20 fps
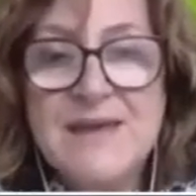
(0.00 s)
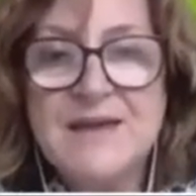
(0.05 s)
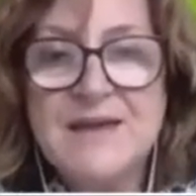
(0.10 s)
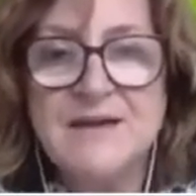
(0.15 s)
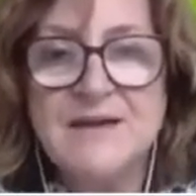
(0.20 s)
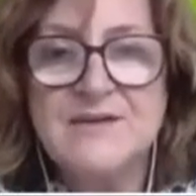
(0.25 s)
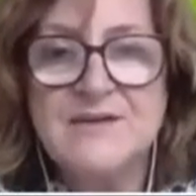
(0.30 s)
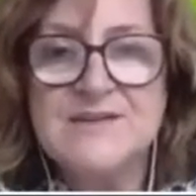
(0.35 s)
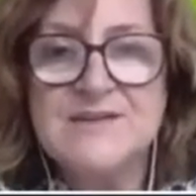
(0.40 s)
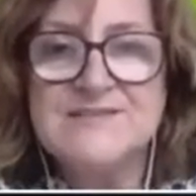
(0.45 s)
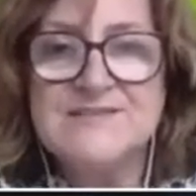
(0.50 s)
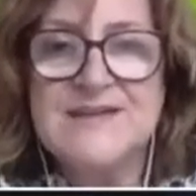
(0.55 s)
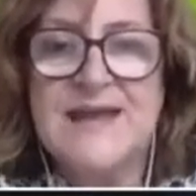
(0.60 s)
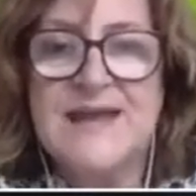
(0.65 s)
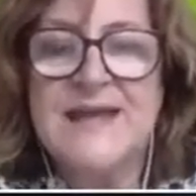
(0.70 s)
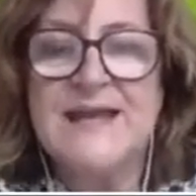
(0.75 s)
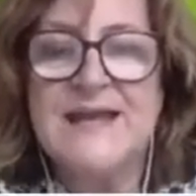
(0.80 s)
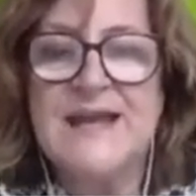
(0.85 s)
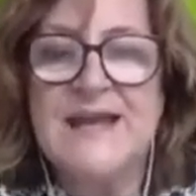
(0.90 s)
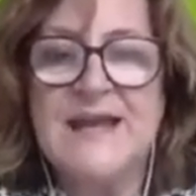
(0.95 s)
chemical
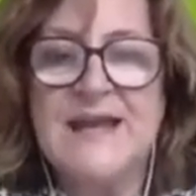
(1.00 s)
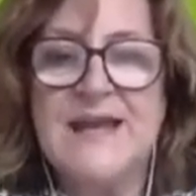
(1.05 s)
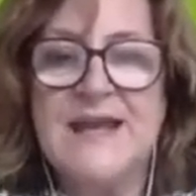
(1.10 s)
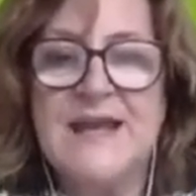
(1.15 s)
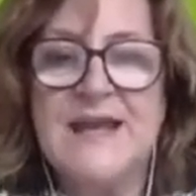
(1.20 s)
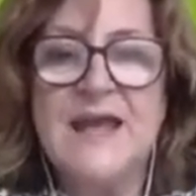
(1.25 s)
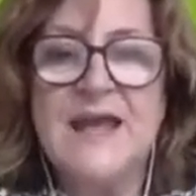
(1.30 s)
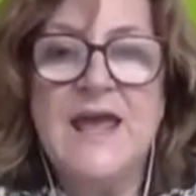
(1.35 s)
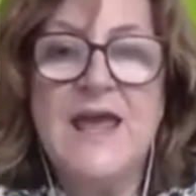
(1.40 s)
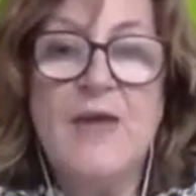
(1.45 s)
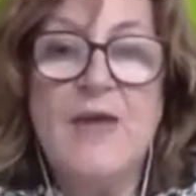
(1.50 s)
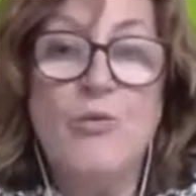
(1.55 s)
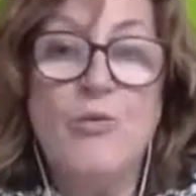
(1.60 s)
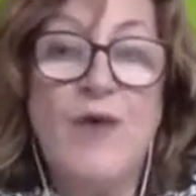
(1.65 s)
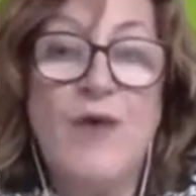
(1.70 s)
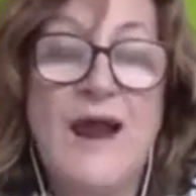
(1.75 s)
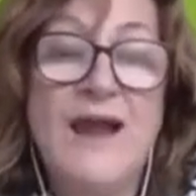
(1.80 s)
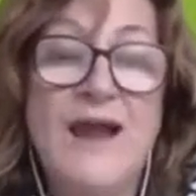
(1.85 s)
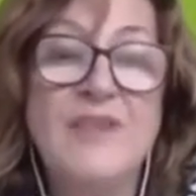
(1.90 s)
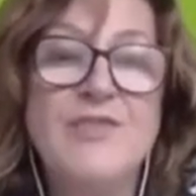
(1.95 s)
recycling,
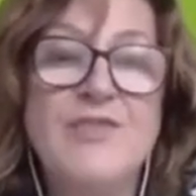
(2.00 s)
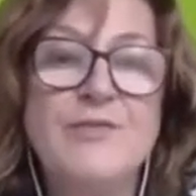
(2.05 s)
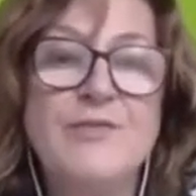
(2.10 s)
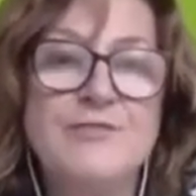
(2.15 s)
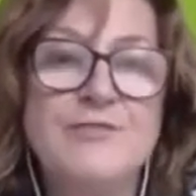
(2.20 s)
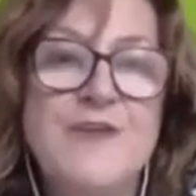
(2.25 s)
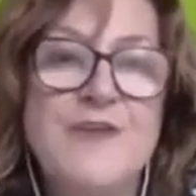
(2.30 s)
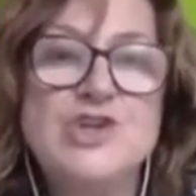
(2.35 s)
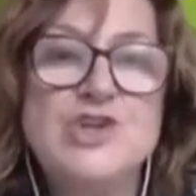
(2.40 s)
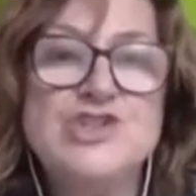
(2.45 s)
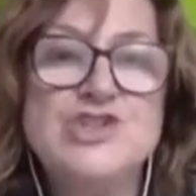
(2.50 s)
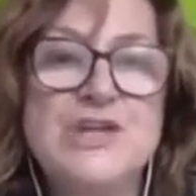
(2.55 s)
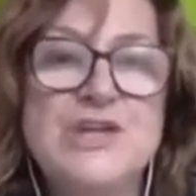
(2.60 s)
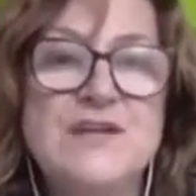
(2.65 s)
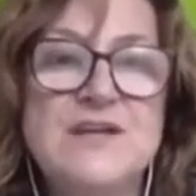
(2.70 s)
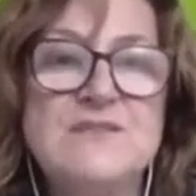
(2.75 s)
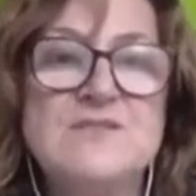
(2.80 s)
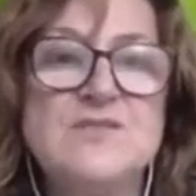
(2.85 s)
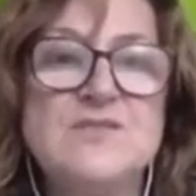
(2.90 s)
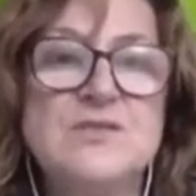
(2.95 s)
while the
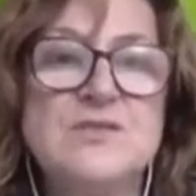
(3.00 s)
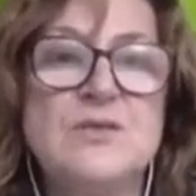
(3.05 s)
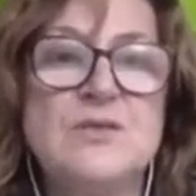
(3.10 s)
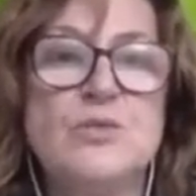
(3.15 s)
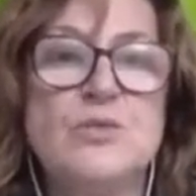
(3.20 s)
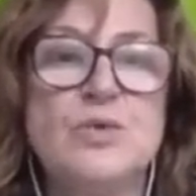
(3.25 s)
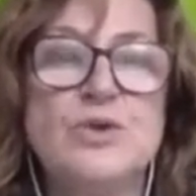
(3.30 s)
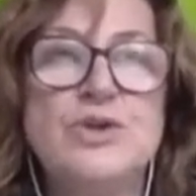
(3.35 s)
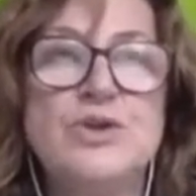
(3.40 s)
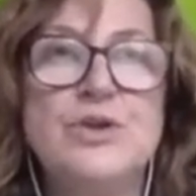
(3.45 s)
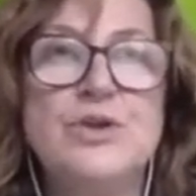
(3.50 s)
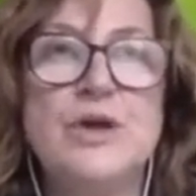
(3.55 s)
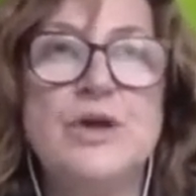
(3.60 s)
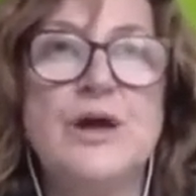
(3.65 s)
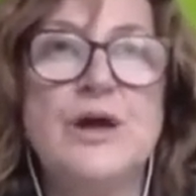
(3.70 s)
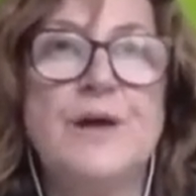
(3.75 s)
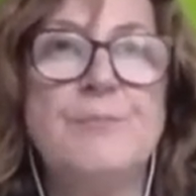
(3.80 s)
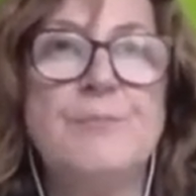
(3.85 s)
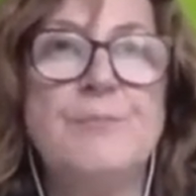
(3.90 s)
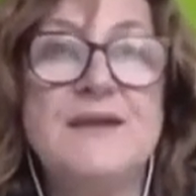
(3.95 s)
virgins
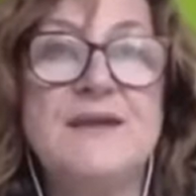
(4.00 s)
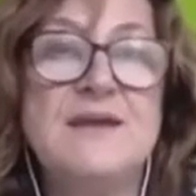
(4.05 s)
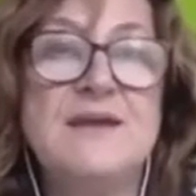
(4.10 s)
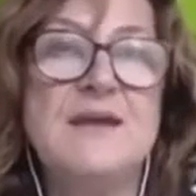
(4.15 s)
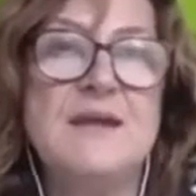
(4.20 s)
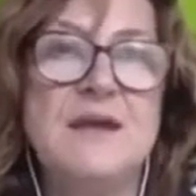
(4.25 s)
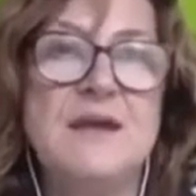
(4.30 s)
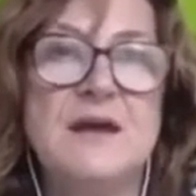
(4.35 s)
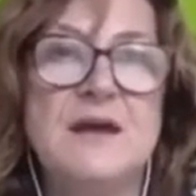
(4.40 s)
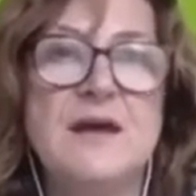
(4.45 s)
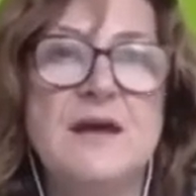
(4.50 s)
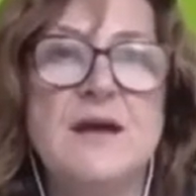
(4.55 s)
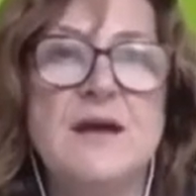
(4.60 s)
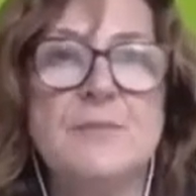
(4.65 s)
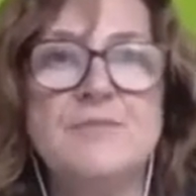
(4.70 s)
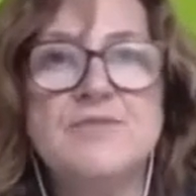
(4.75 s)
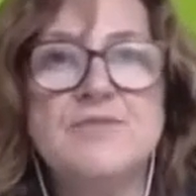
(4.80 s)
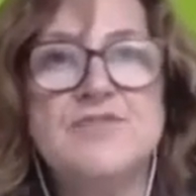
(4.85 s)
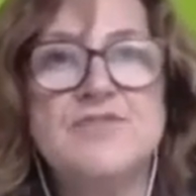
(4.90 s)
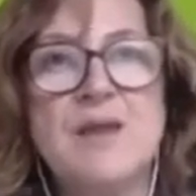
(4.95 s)
would be
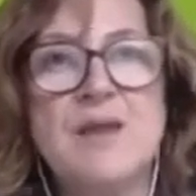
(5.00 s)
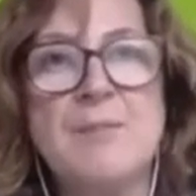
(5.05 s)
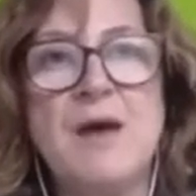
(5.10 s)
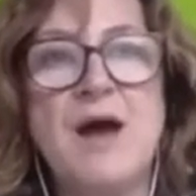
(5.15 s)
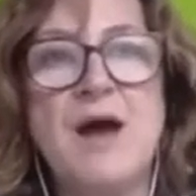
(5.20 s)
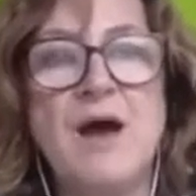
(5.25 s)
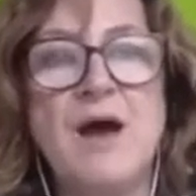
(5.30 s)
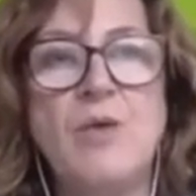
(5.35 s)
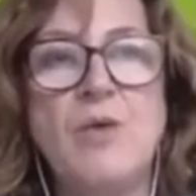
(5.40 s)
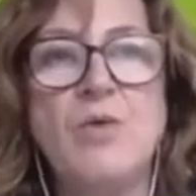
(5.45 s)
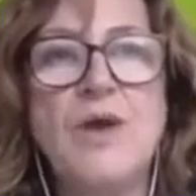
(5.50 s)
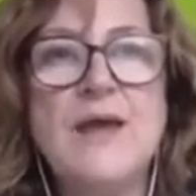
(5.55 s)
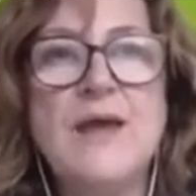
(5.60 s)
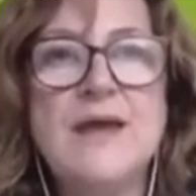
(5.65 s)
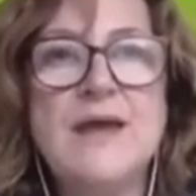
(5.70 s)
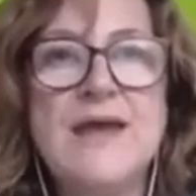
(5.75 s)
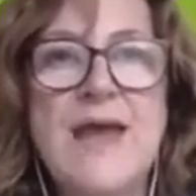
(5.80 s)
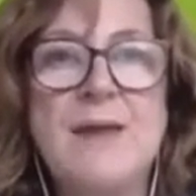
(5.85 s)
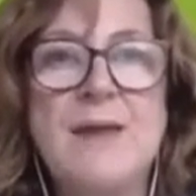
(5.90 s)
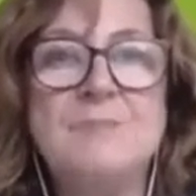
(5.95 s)
somehow
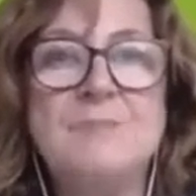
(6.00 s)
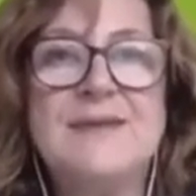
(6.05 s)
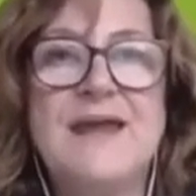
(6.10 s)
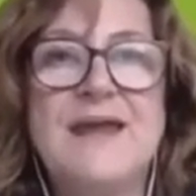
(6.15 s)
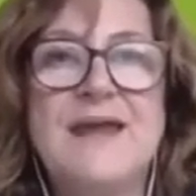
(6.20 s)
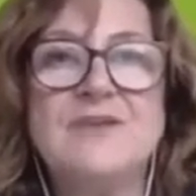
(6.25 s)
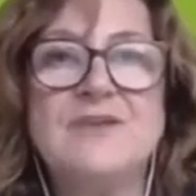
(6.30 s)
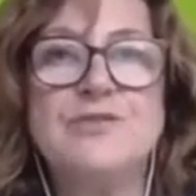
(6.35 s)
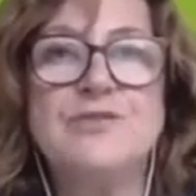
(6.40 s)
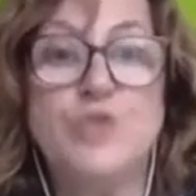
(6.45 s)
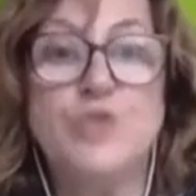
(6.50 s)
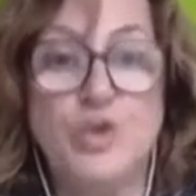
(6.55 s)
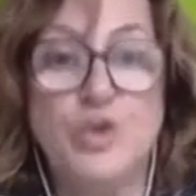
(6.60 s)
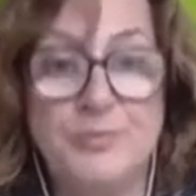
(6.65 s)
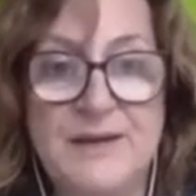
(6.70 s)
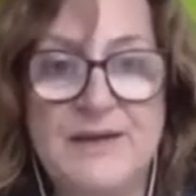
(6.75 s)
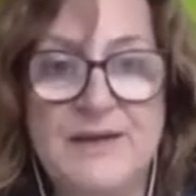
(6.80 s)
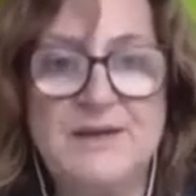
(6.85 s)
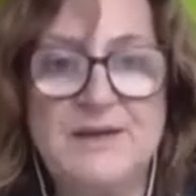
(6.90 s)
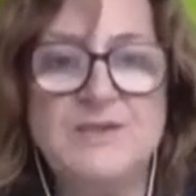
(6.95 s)
capped at 4
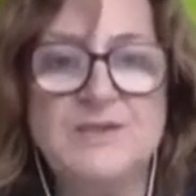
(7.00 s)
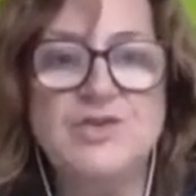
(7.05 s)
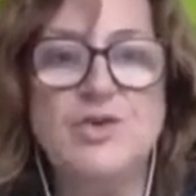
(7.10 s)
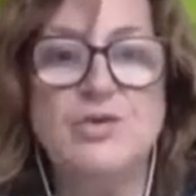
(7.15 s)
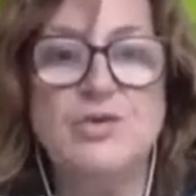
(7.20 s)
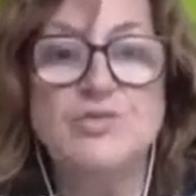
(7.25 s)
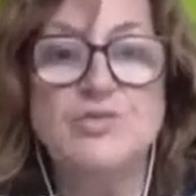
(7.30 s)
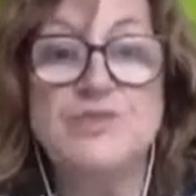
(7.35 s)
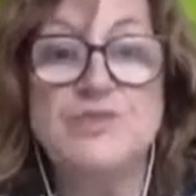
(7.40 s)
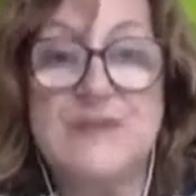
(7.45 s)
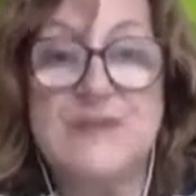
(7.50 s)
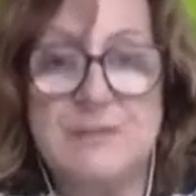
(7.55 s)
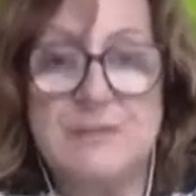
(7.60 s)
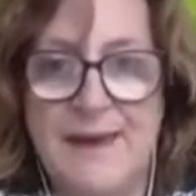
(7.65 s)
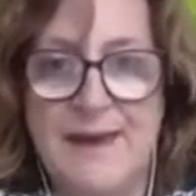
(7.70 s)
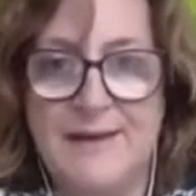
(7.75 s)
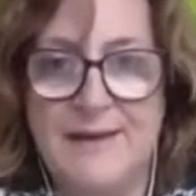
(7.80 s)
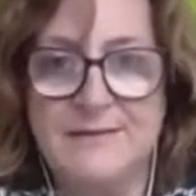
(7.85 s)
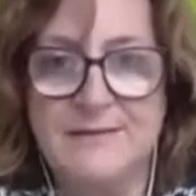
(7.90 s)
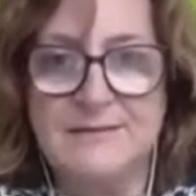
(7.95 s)
million tons
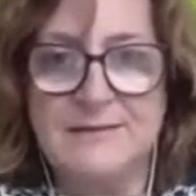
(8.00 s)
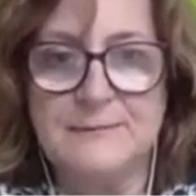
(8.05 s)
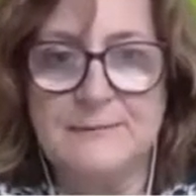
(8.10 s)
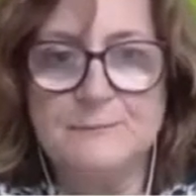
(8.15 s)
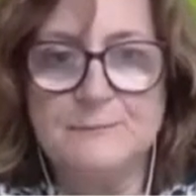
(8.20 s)
demand.